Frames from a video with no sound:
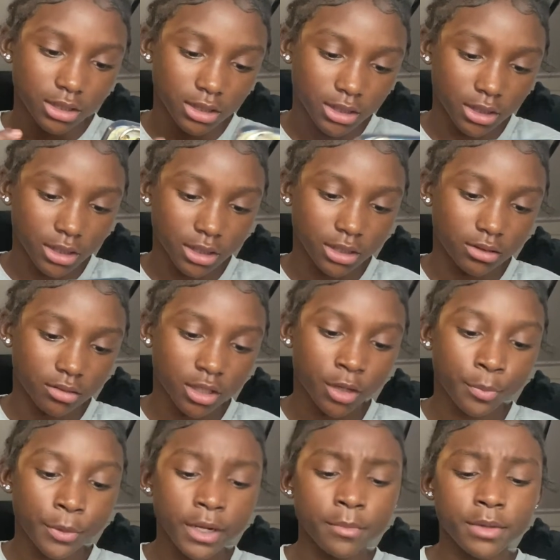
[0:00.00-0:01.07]
Yeah,
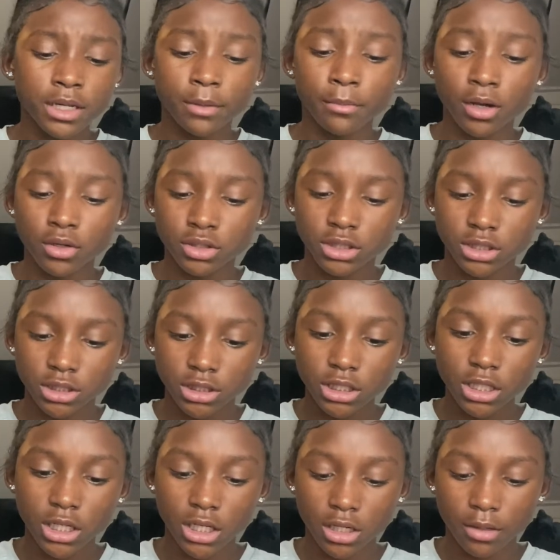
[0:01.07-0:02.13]
Capri be the most,
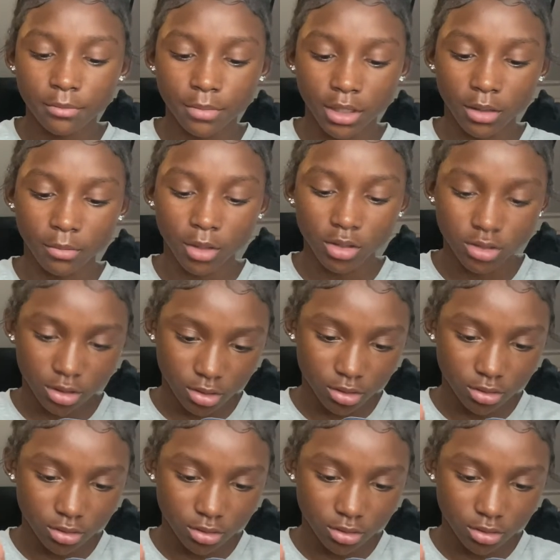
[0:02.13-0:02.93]
she be the most